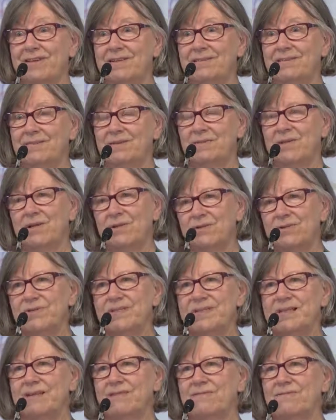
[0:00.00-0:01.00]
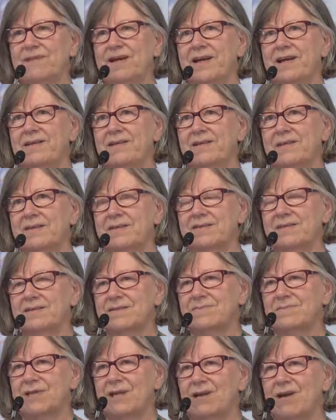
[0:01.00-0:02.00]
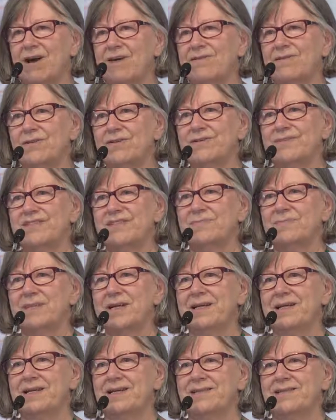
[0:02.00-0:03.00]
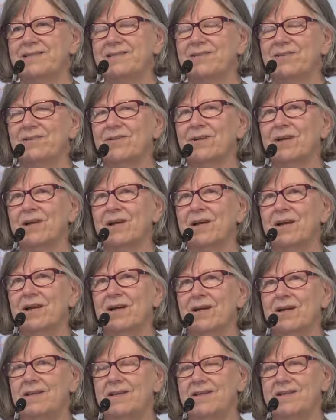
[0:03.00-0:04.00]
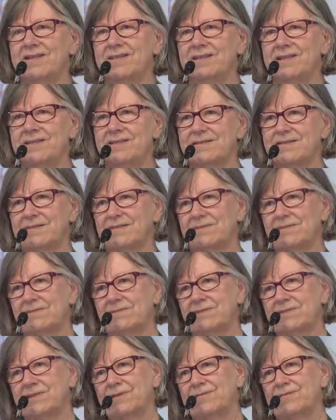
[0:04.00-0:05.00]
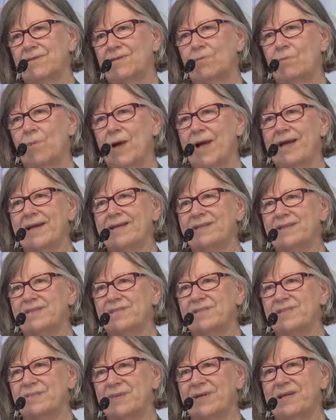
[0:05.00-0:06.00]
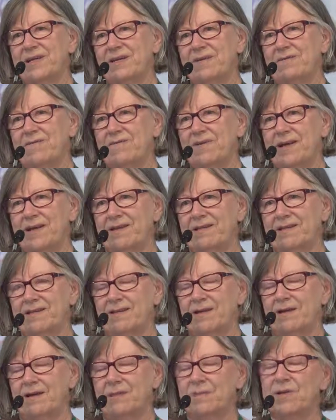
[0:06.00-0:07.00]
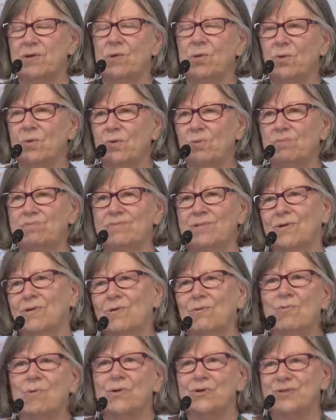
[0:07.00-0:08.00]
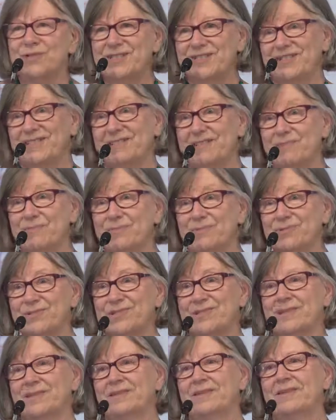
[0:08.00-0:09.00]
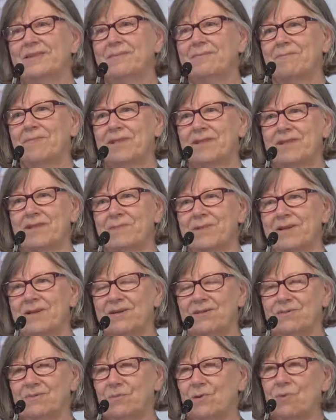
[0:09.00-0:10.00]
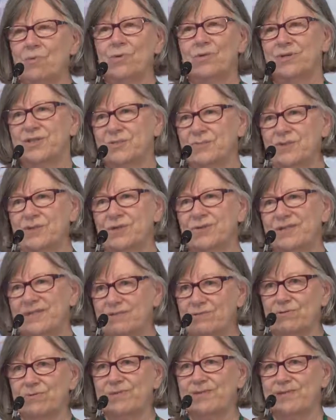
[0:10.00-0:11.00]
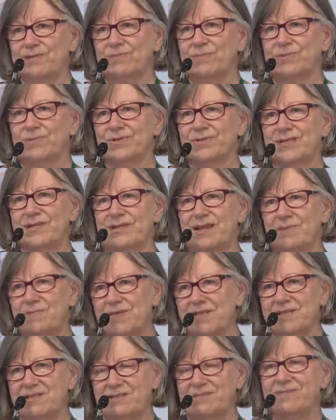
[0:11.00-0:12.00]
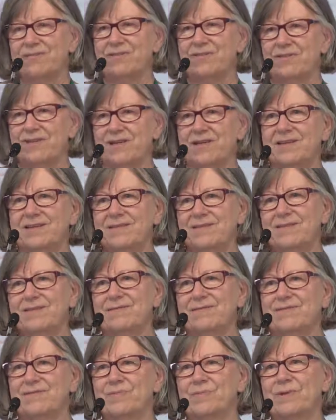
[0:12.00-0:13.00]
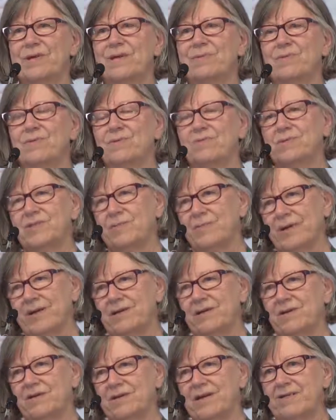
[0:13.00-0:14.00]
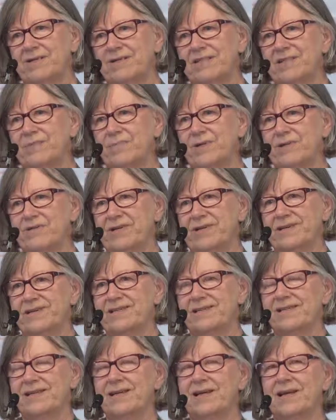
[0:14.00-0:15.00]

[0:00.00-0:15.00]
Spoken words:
When we lose that faith, life loses meaning. So there's different ways of speaking of faith. I mean, all words are symbols. No matter what words we use, they're all symbols, and they mean different things to different people depending on their experience.